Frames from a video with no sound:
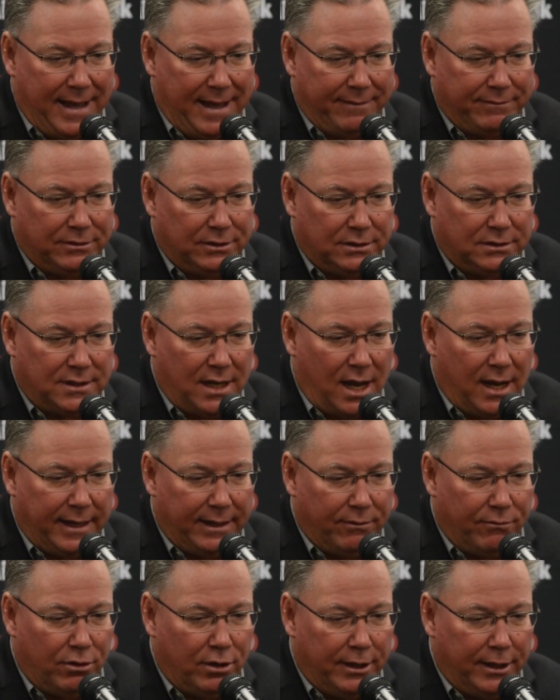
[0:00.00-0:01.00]
having the tie
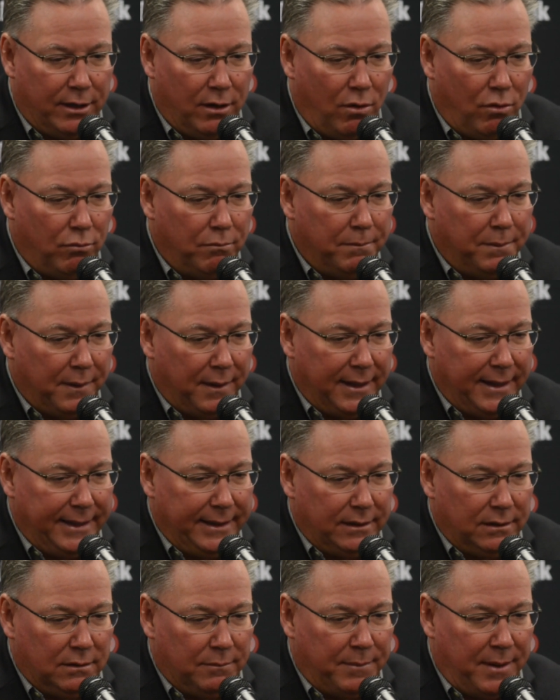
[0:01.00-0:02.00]
and run at home
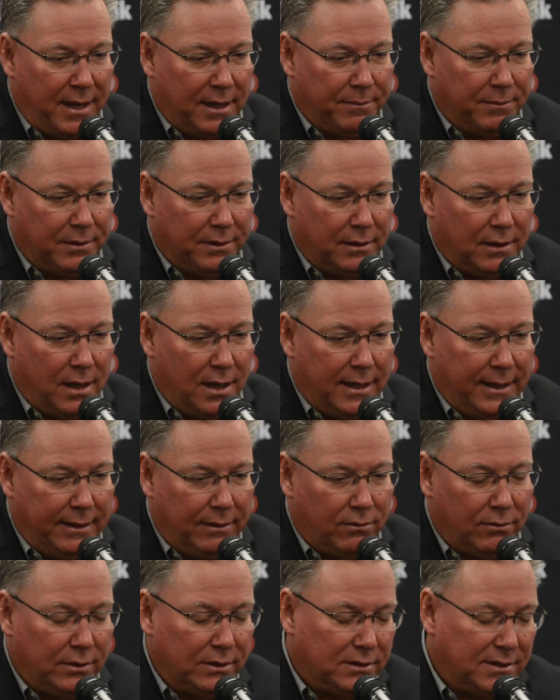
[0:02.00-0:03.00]
plate at the bottom of the
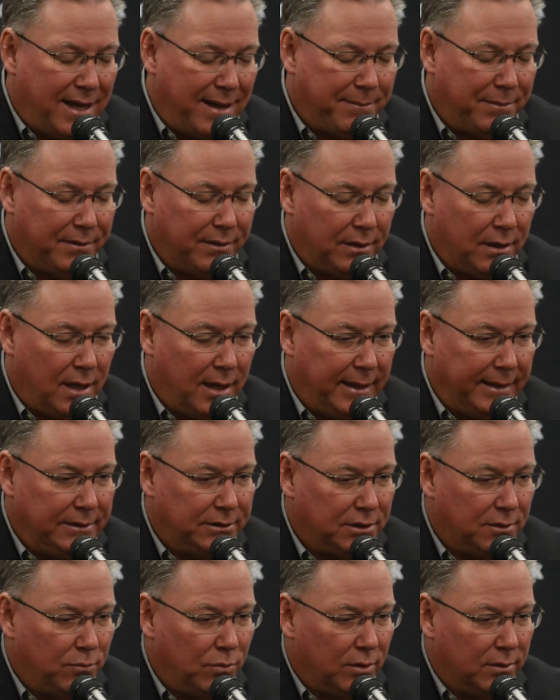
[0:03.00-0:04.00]
ninth or the top of the
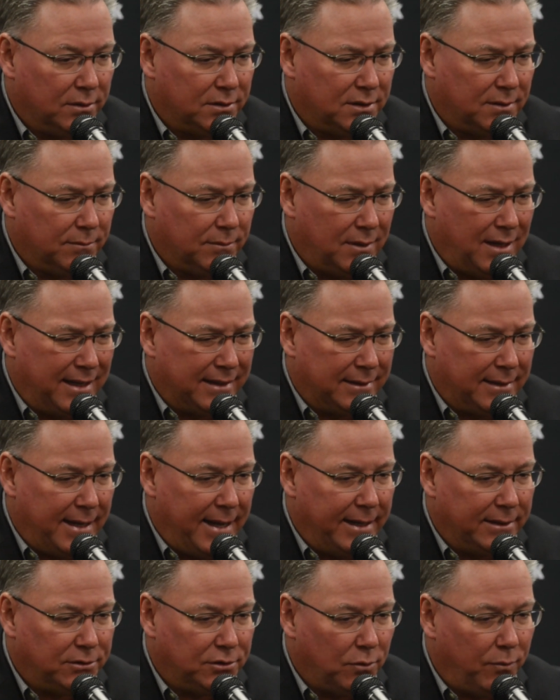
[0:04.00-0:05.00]
ninth, something like that.